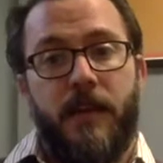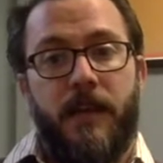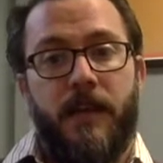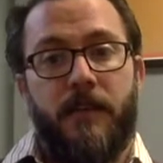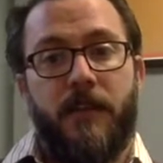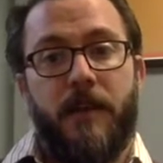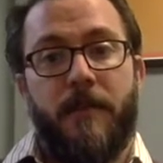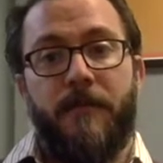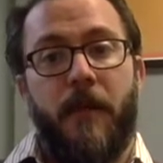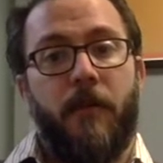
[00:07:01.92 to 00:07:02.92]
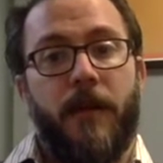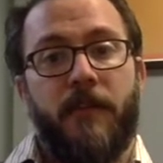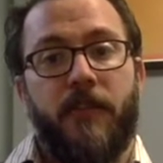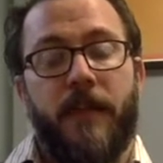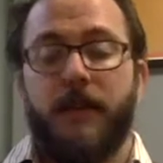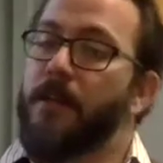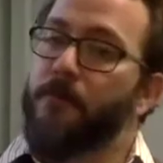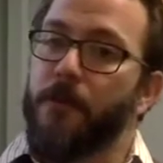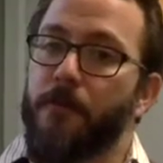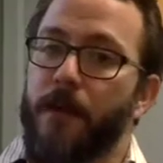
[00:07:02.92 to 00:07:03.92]
is going to be following a slightly
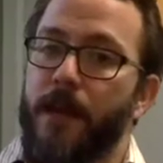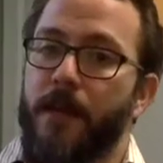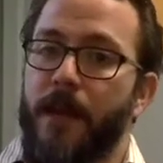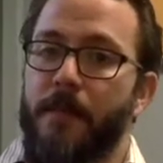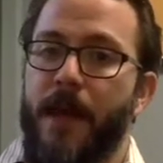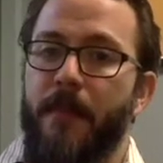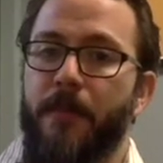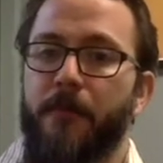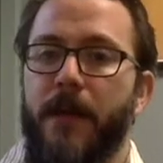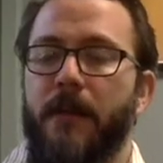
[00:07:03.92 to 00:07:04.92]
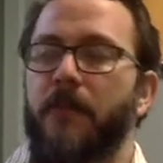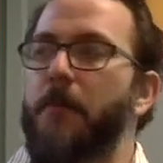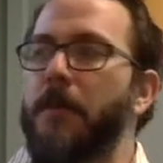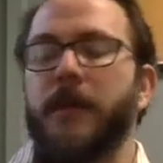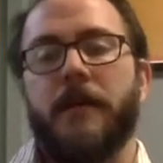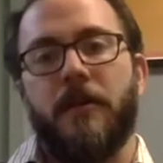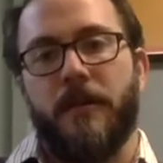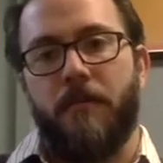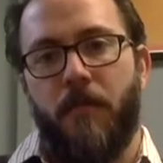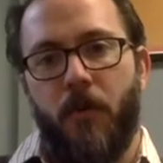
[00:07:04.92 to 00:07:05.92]
different thread, and that thread is a political and
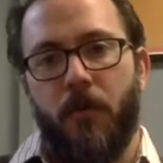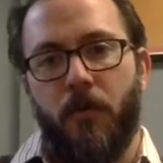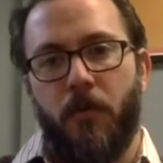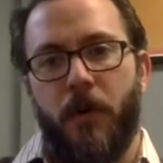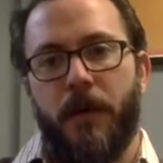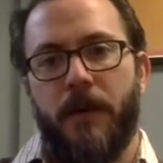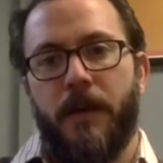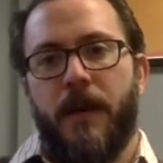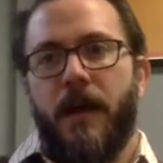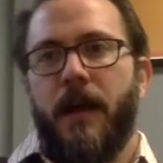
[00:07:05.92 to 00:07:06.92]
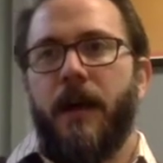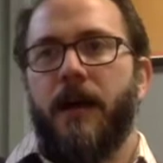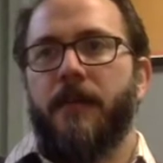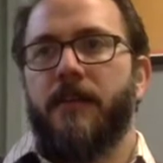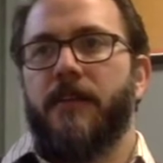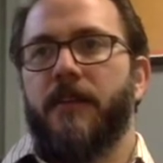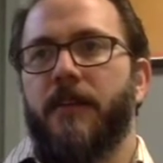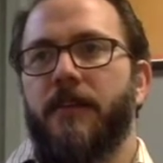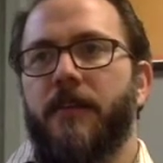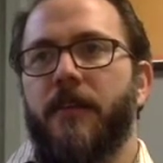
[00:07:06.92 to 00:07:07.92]
moral one. This
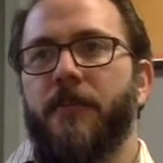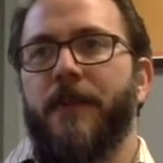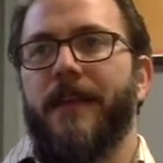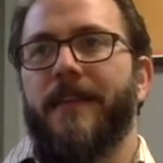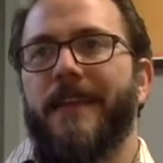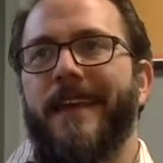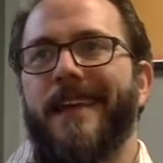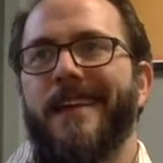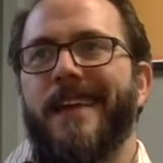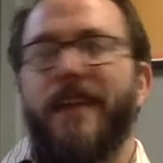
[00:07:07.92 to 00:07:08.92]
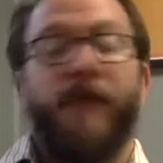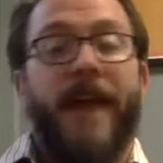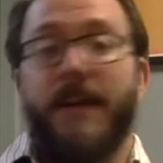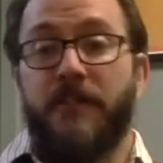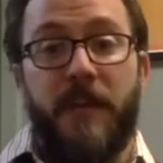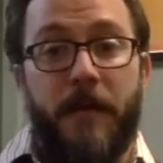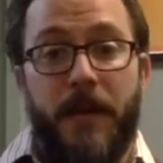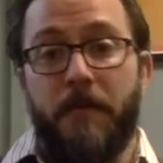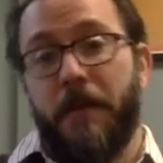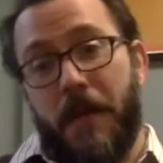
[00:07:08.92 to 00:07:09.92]
is a thread that, if we had to sum it
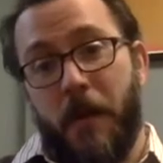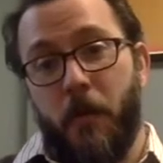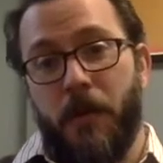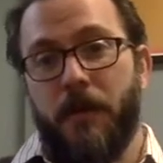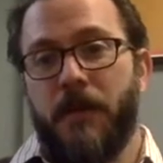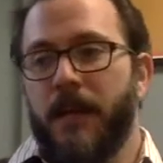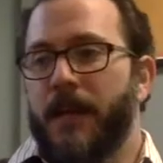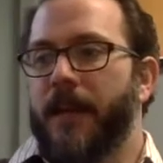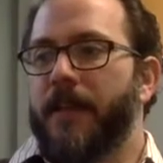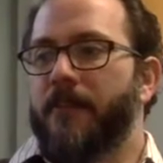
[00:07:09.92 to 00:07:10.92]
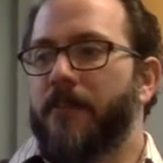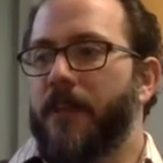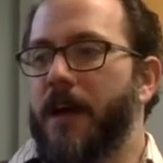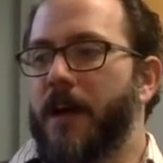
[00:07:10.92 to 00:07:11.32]
up, and I will, it's